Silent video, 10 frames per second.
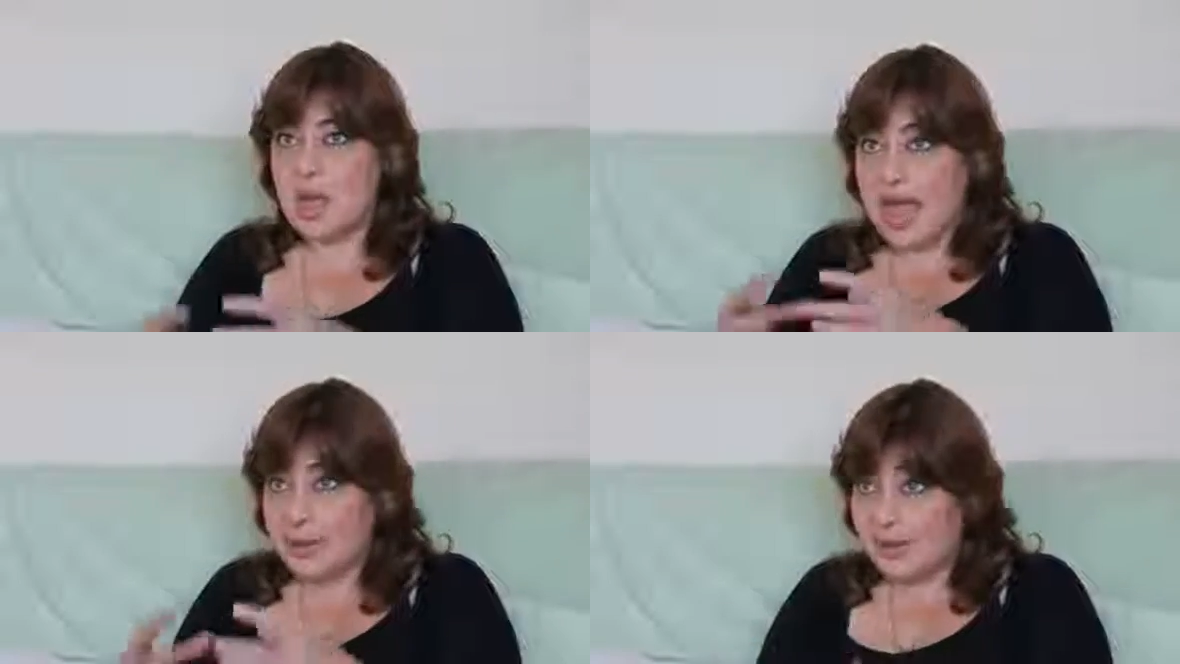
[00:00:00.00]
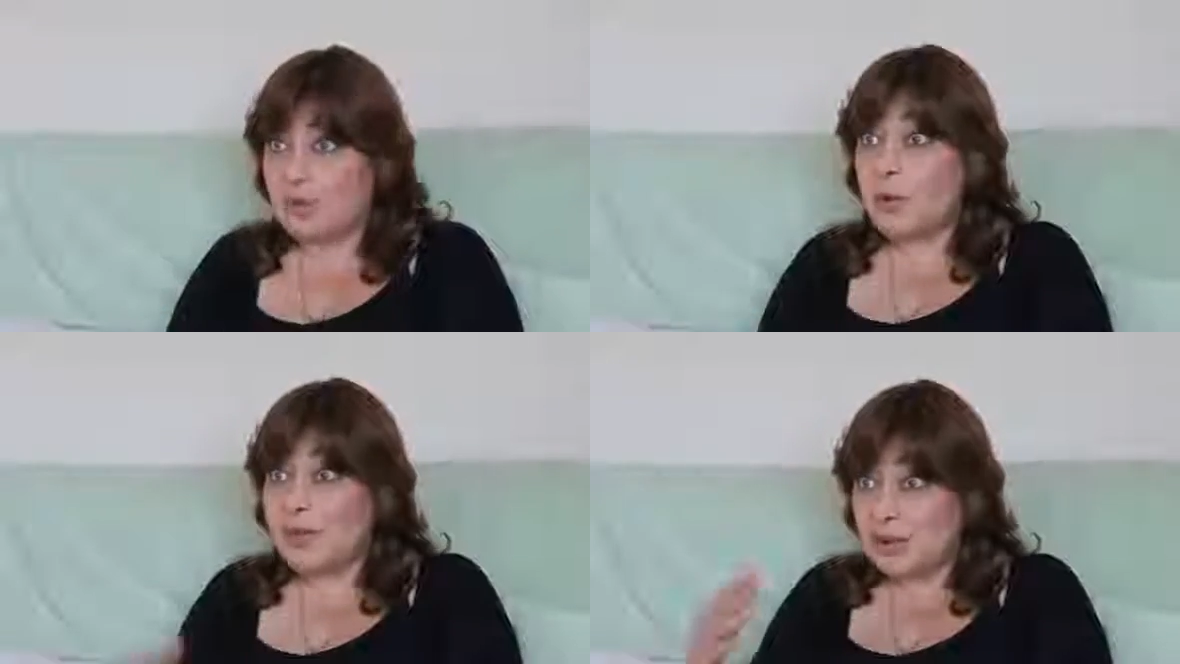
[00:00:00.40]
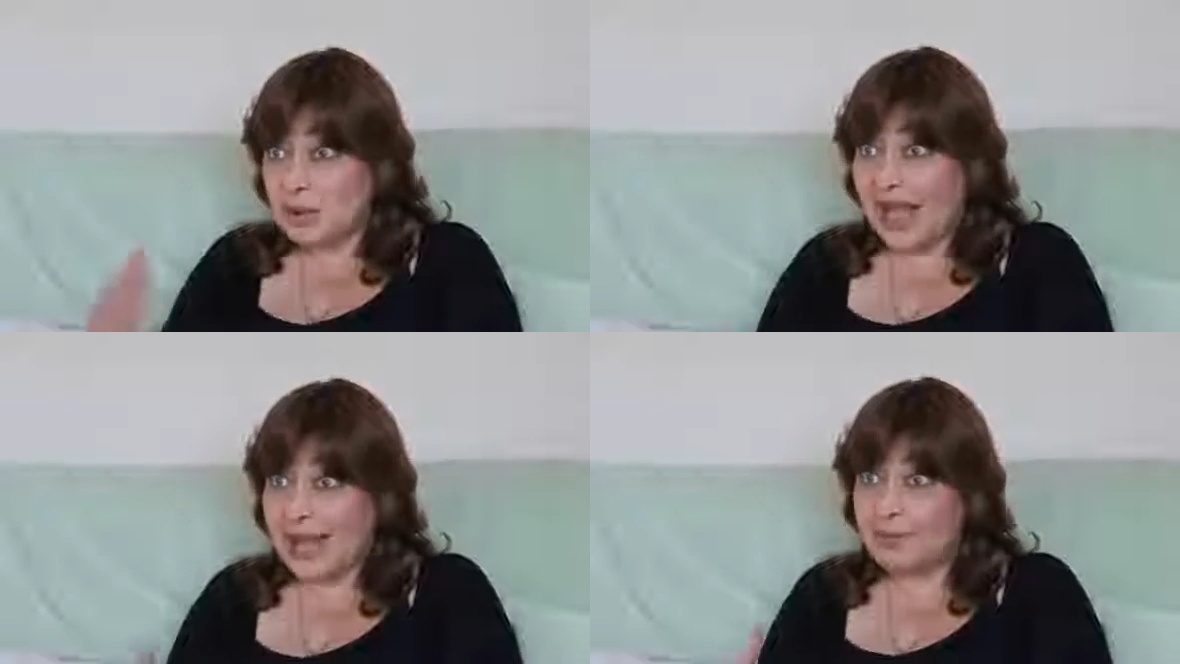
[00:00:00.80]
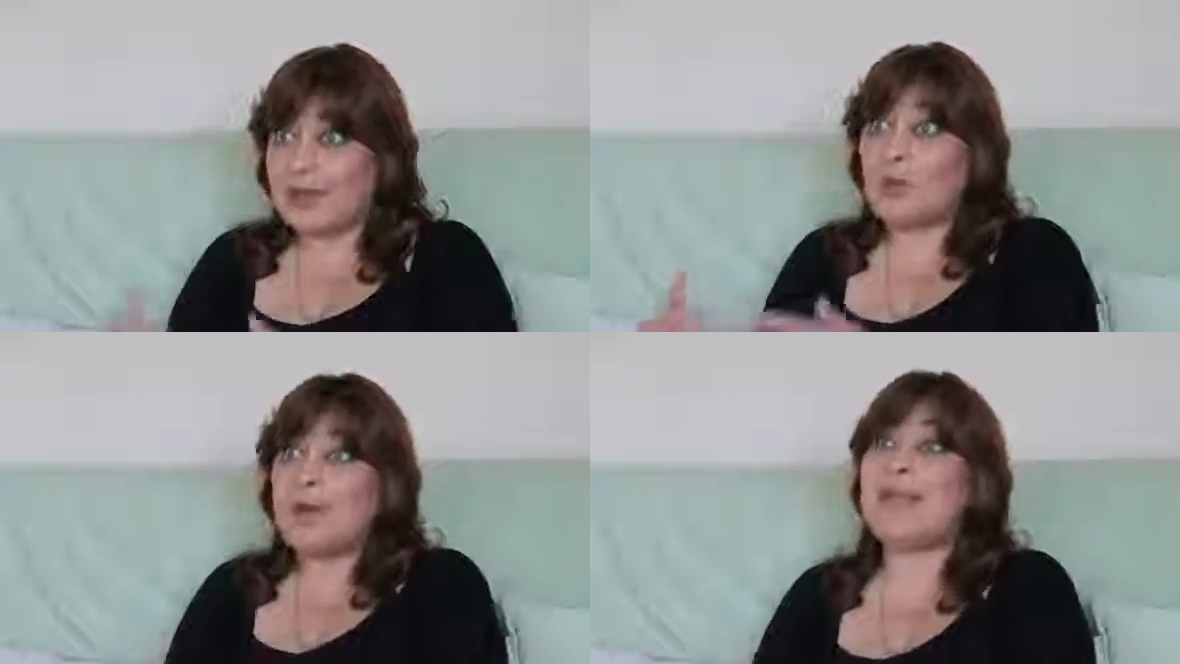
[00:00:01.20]
helping
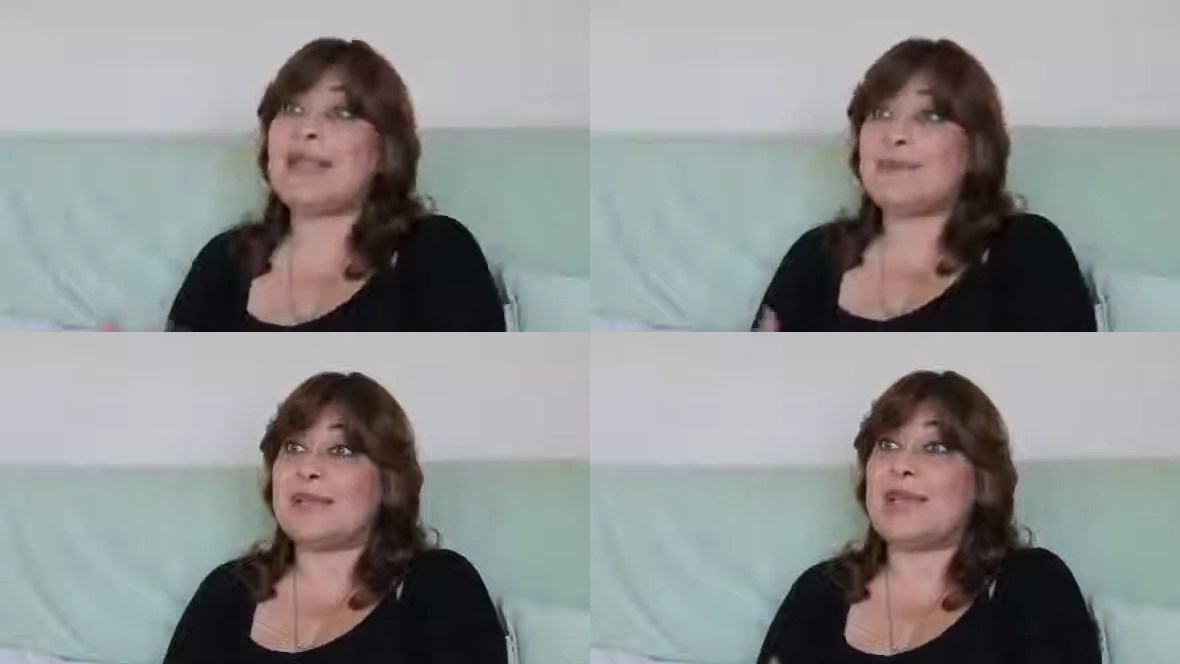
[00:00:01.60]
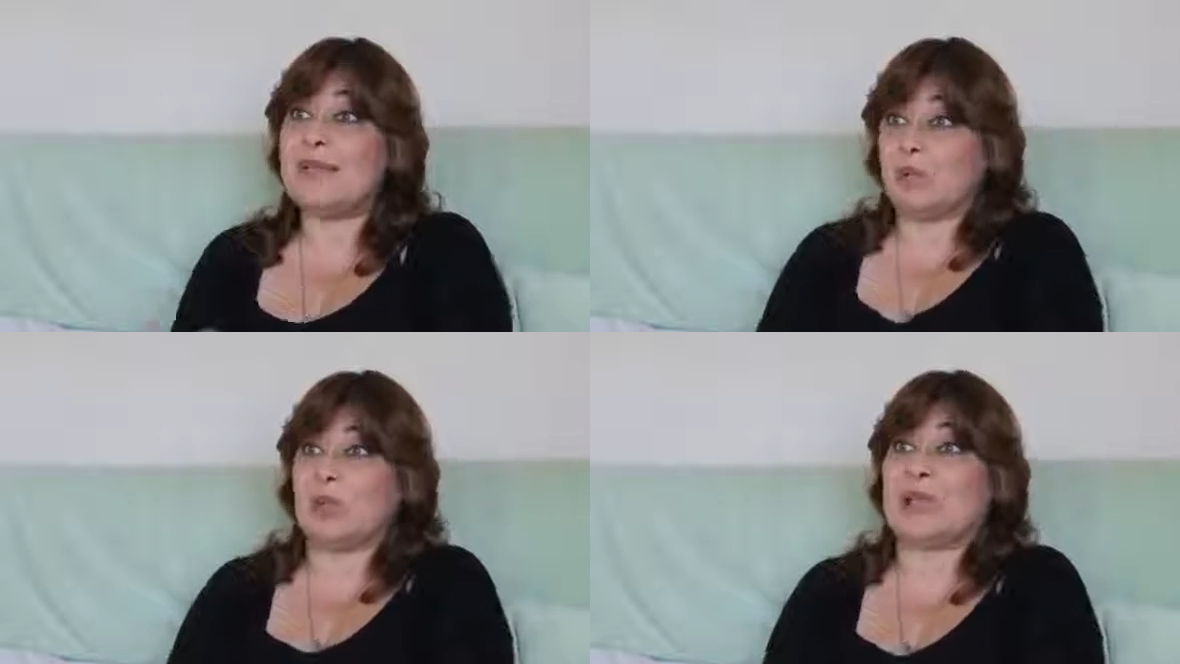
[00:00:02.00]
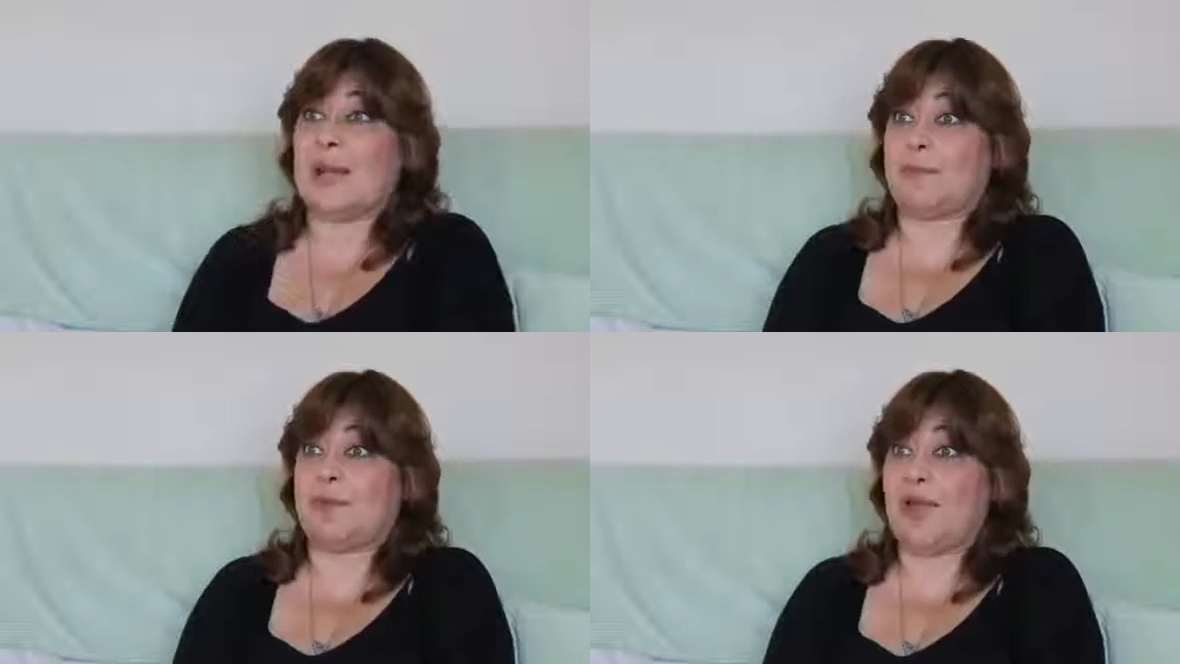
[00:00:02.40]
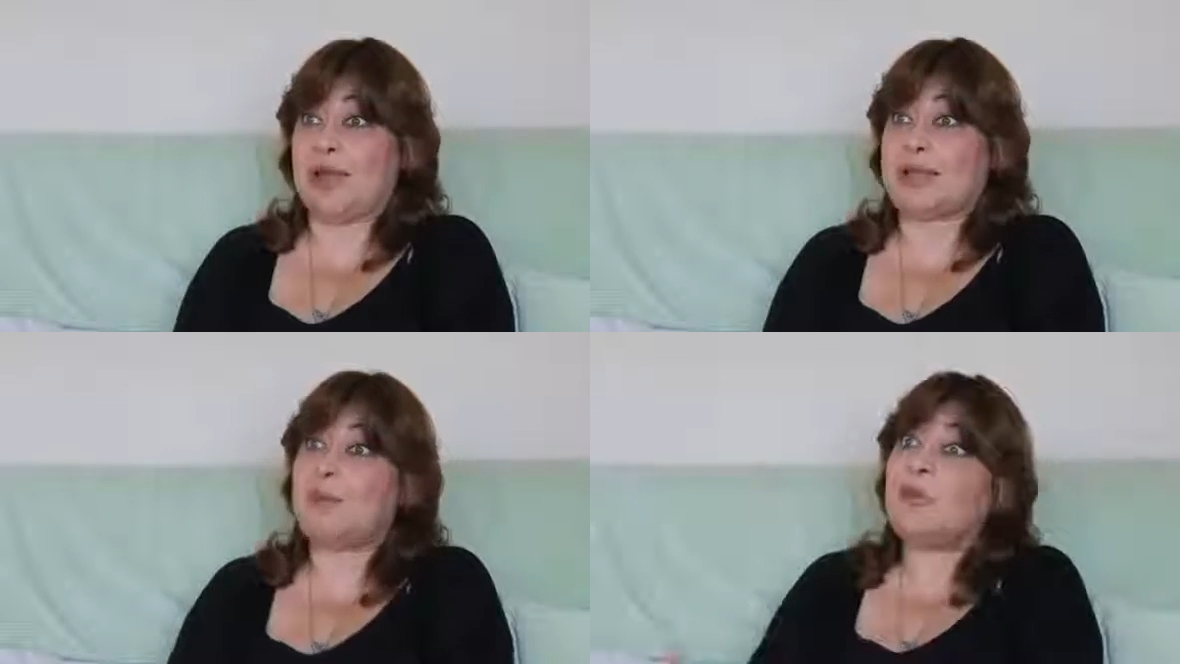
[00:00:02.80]
women themselves to stop the
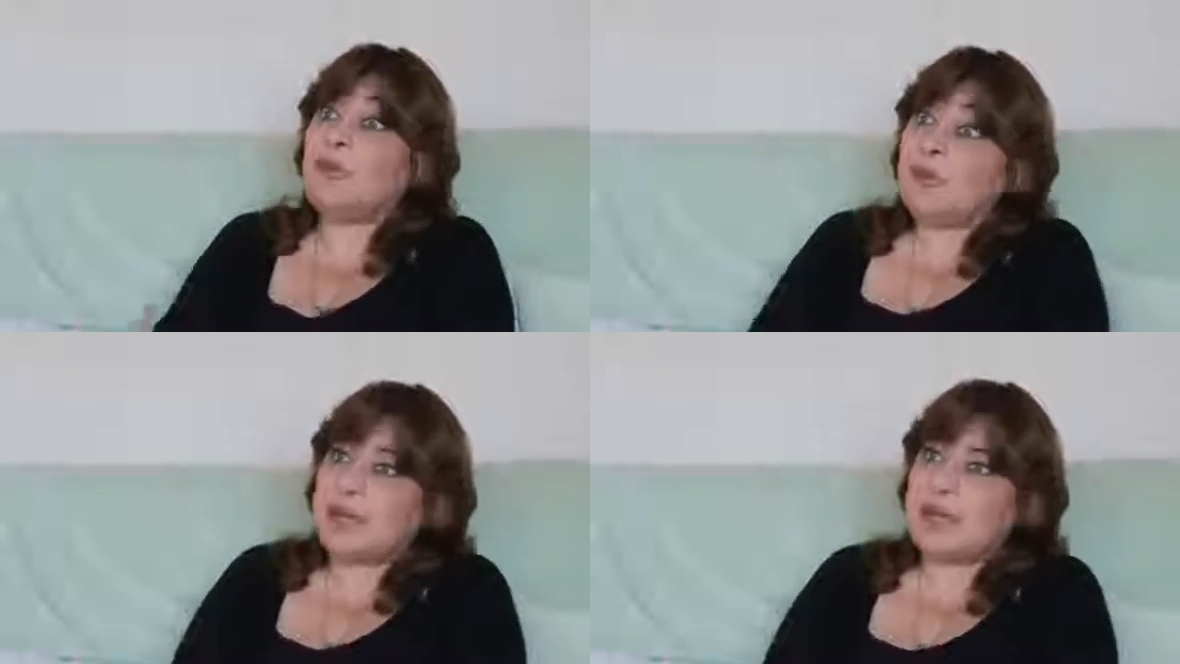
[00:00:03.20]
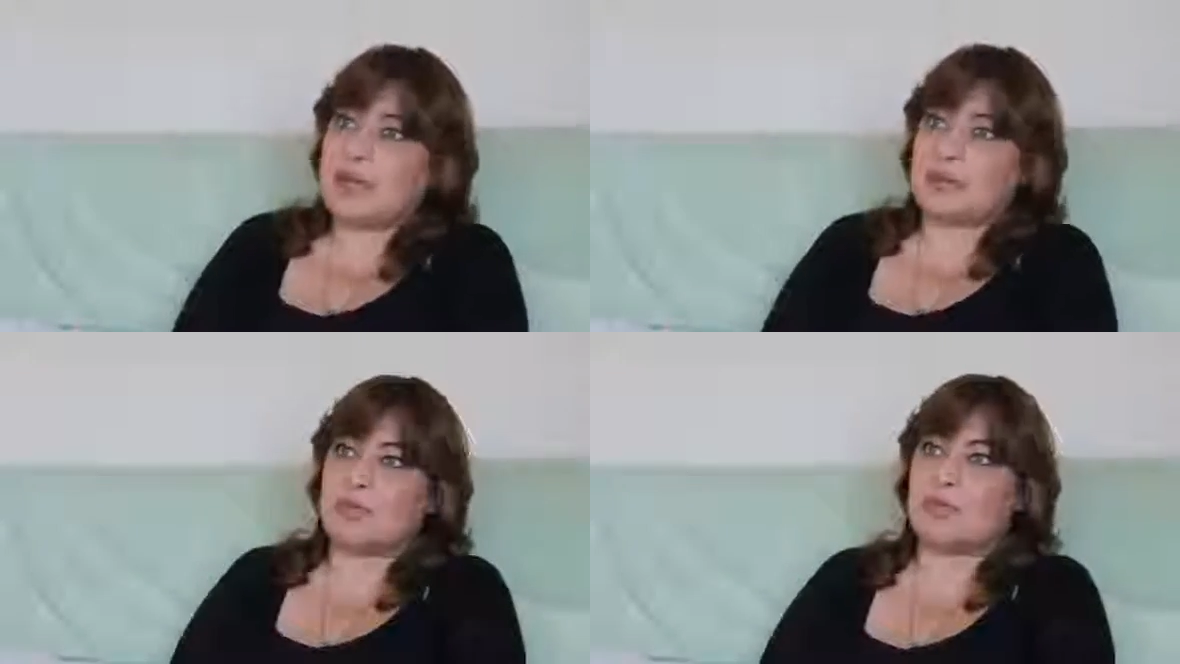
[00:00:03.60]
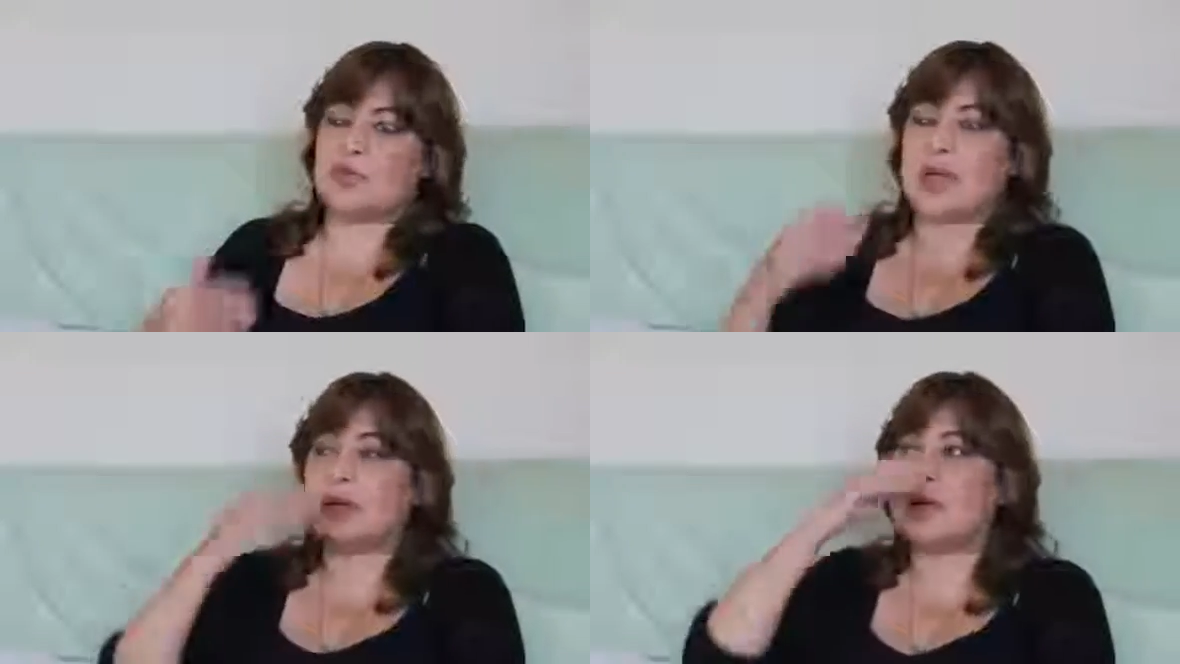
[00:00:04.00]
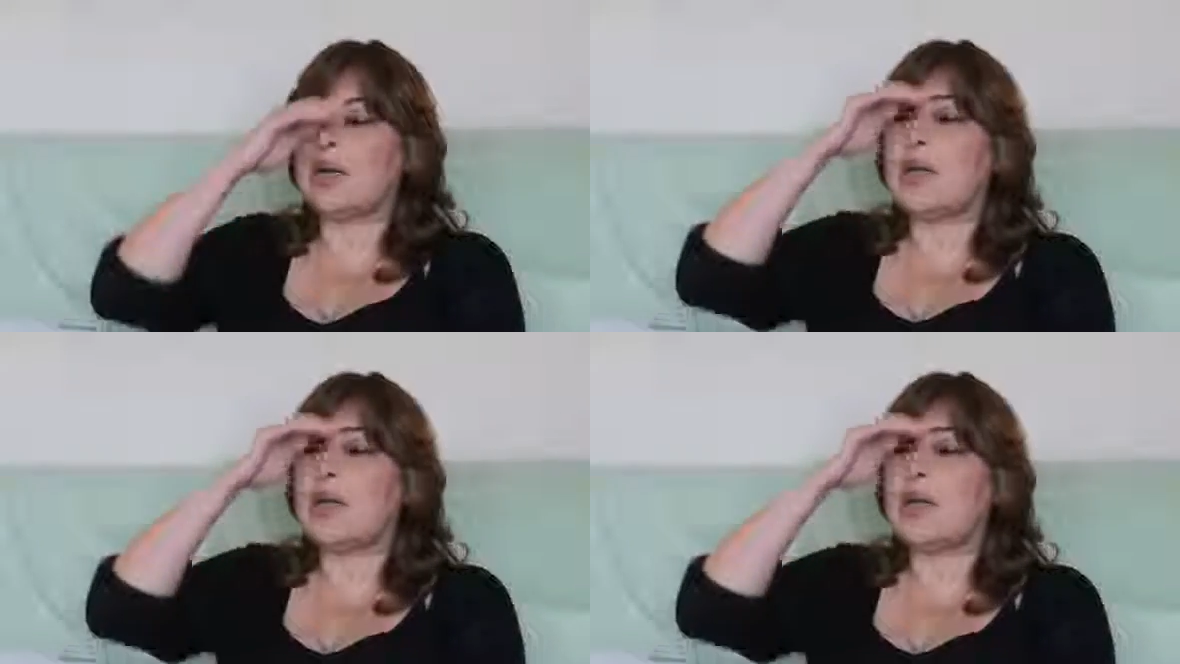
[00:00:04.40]
violence before they come to the shelter.